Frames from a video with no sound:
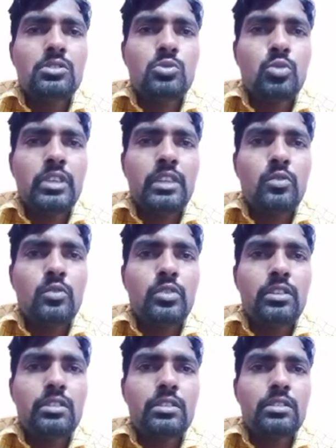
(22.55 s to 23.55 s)
today we
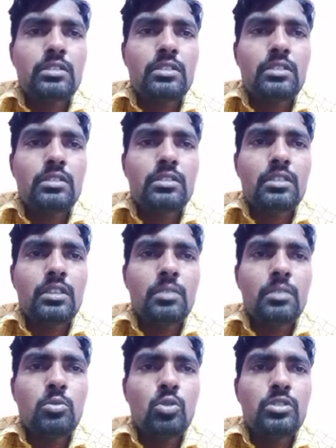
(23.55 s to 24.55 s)
are discussing
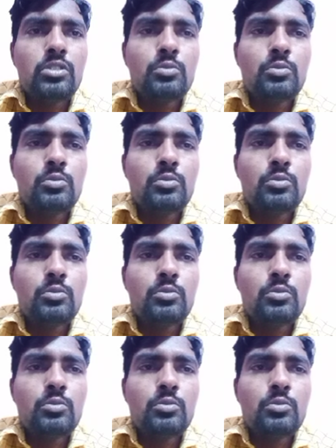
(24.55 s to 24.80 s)
about a